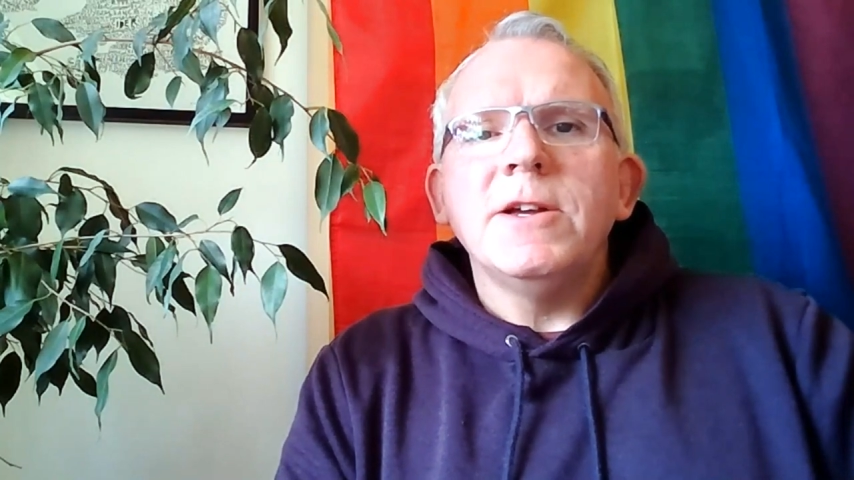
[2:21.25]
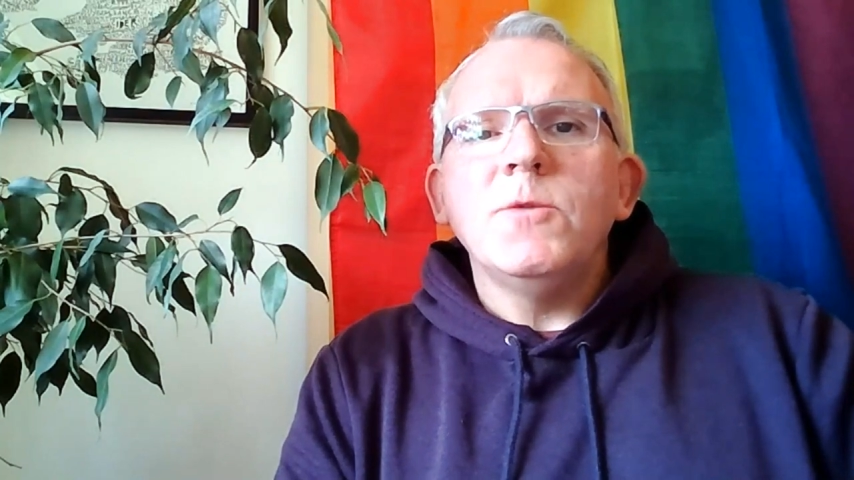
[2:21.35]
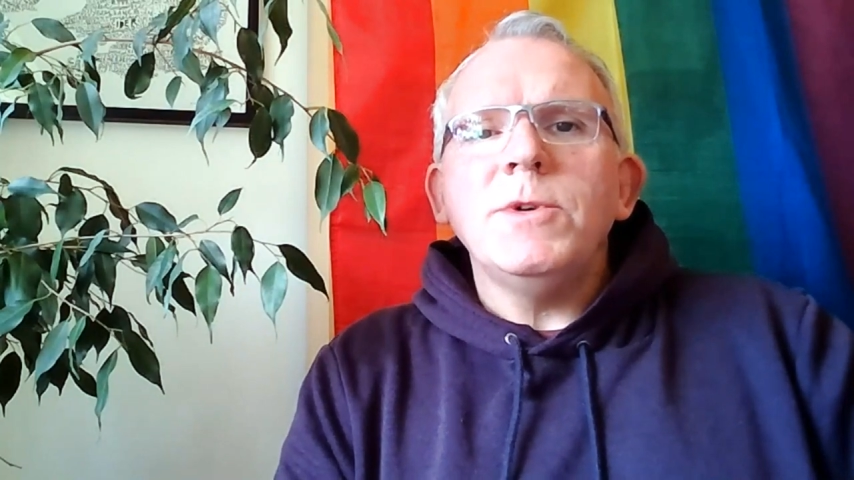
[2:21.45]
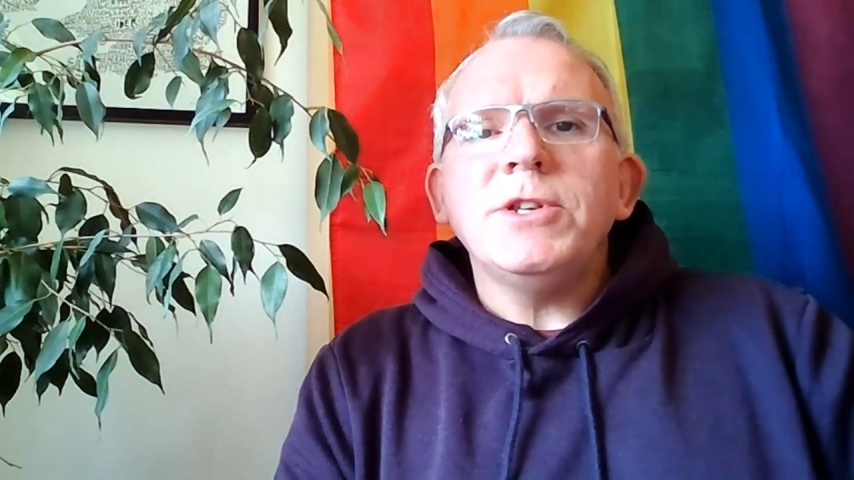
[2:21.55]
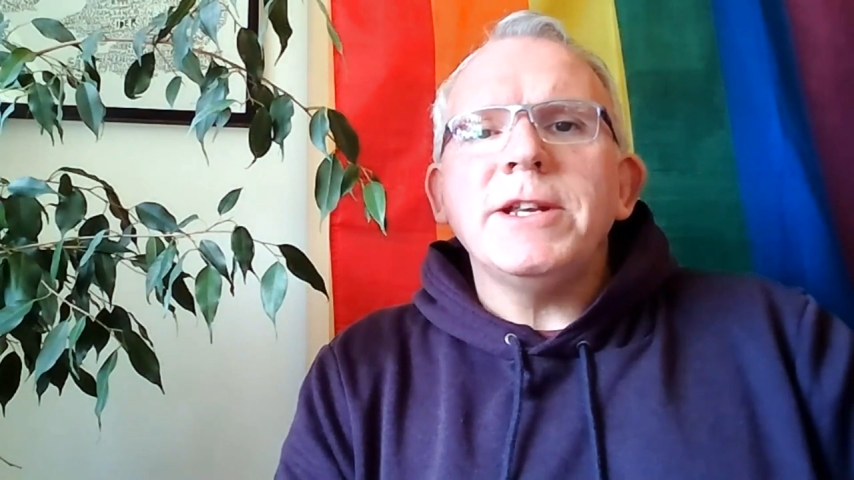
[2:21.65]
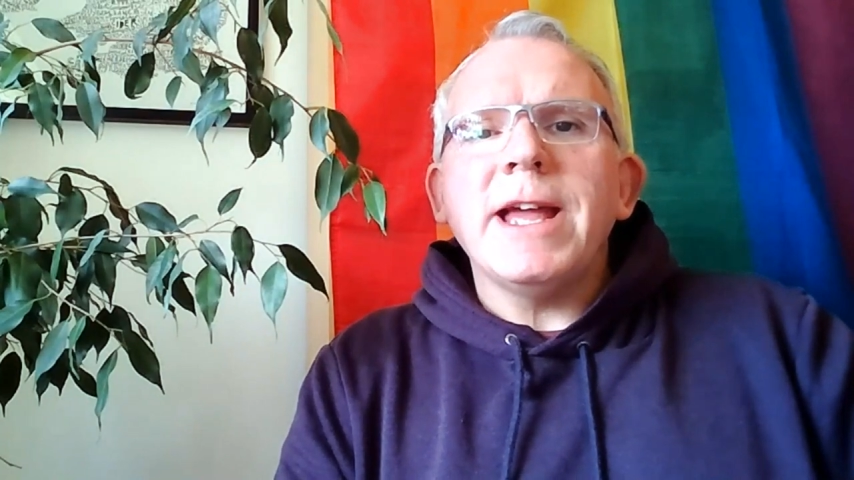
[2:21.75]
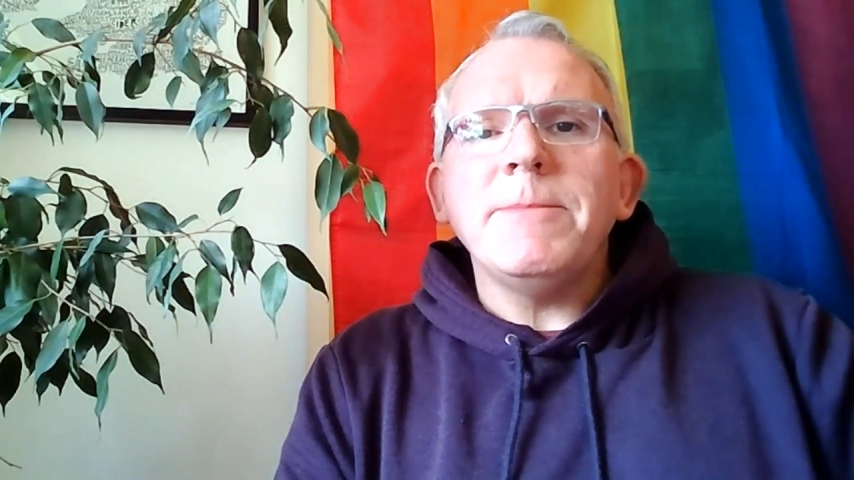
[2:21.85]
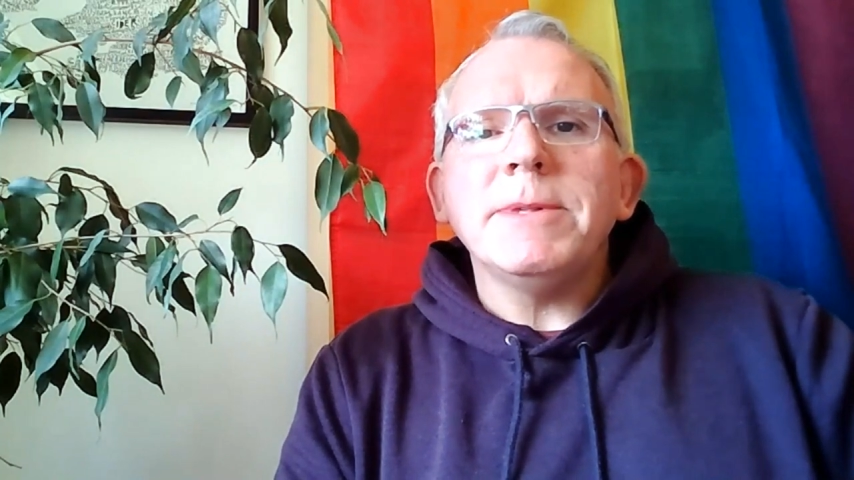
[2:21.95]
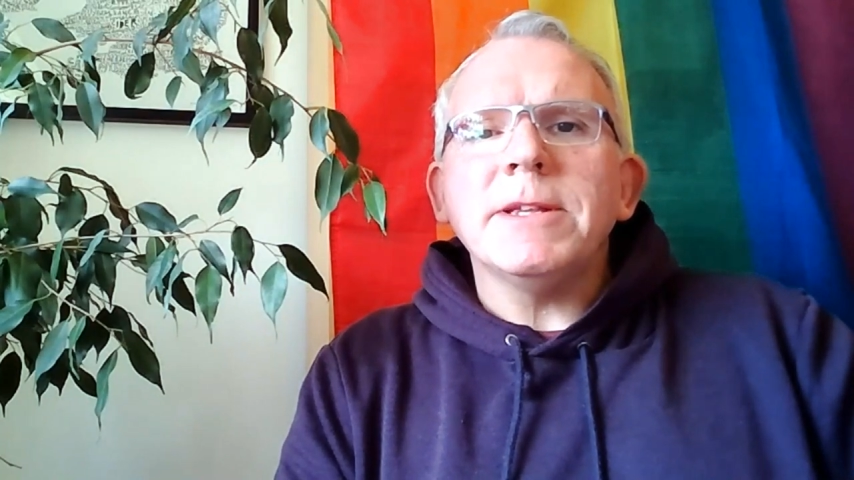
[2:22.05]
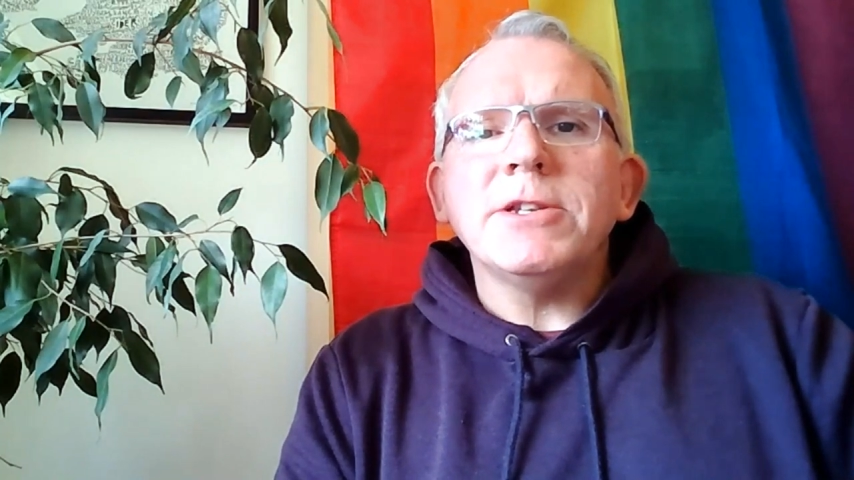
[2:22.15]
which
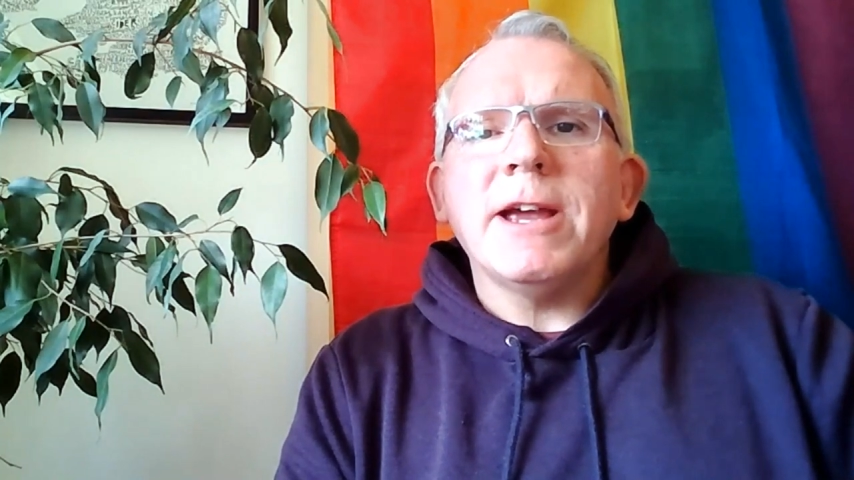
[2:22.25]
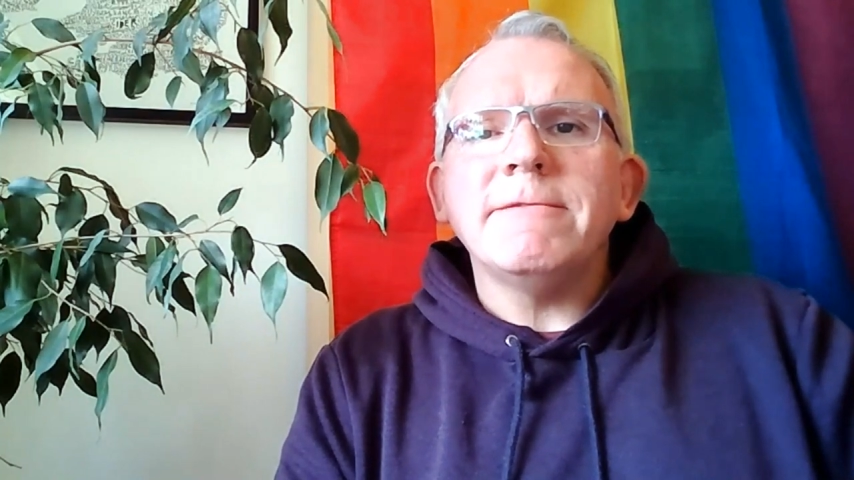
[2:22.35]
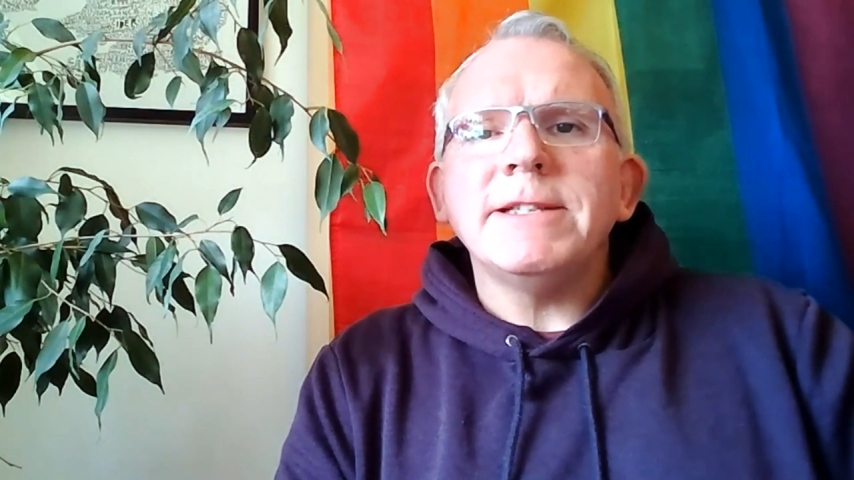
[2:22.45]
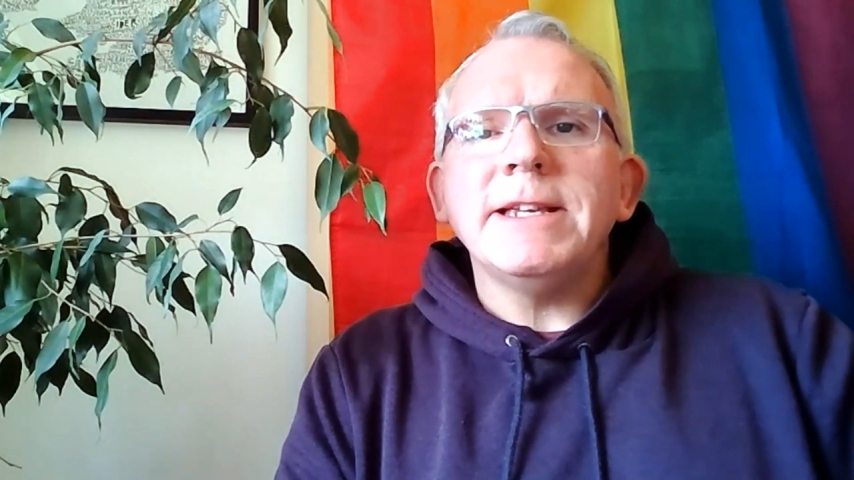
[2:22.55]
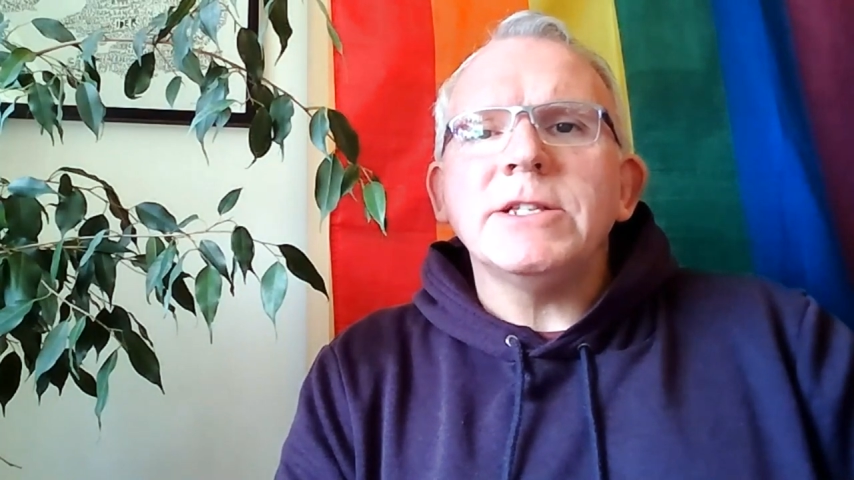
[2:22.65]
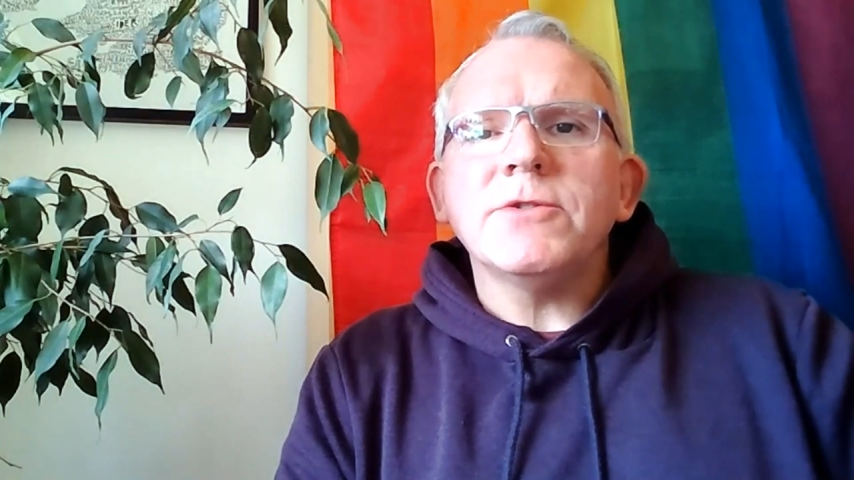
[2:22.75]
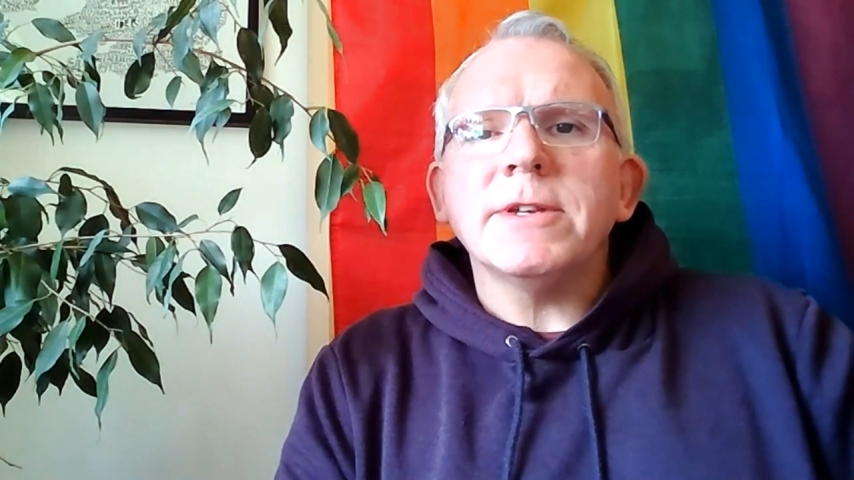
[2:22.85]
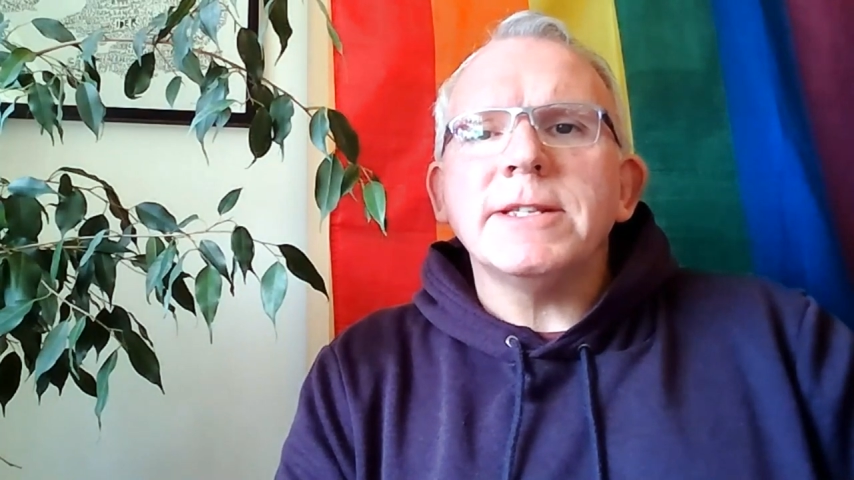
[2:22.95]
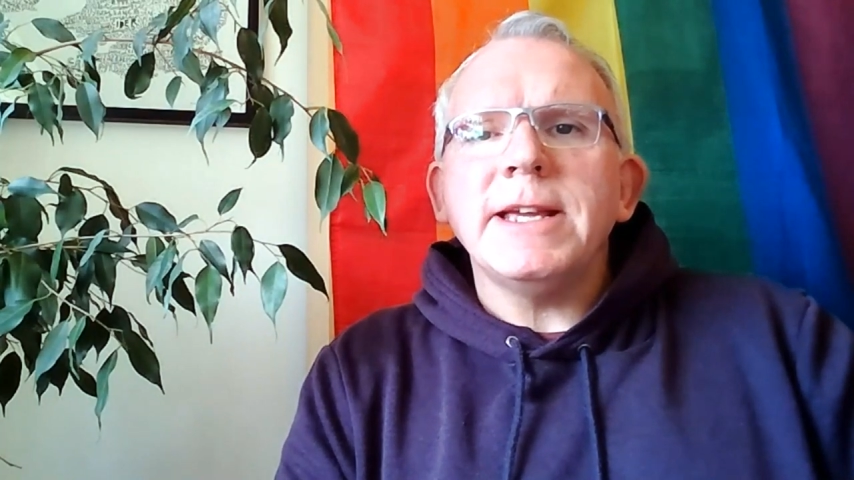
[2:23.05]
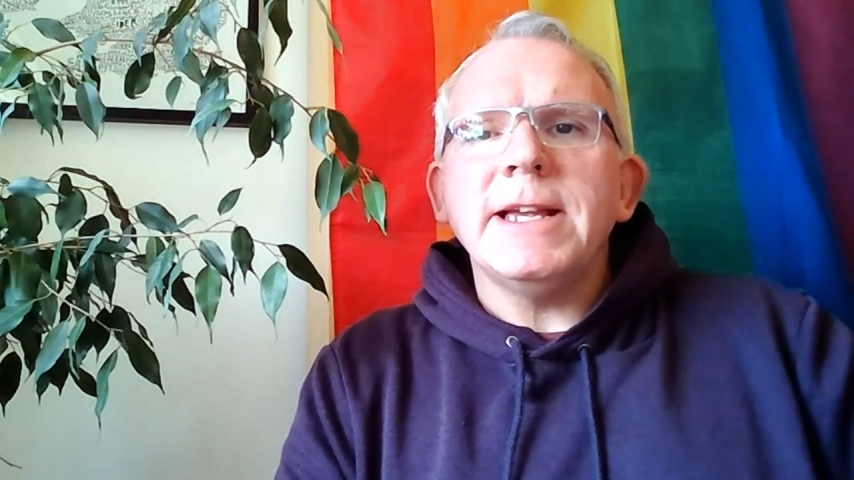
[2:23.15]
enabled the charity's
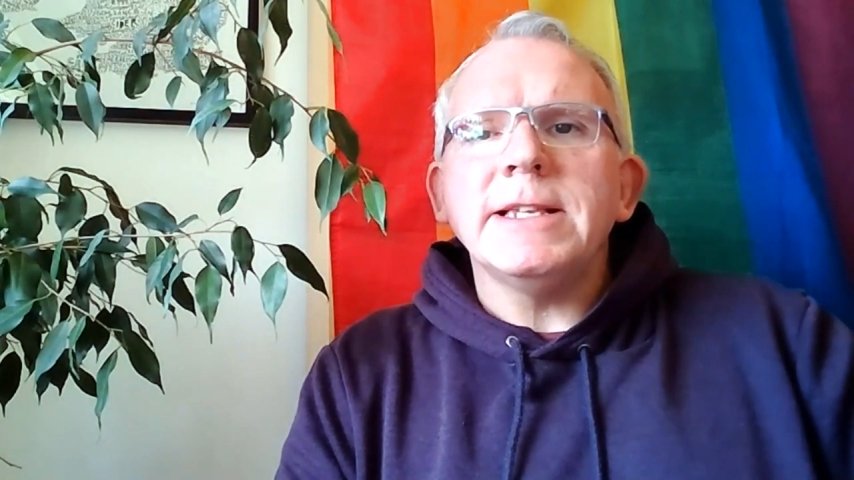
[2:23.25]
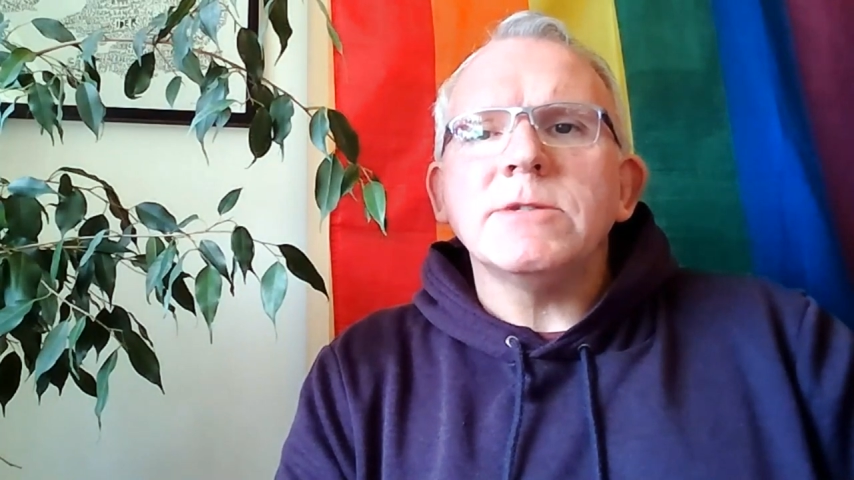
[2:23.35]
trustees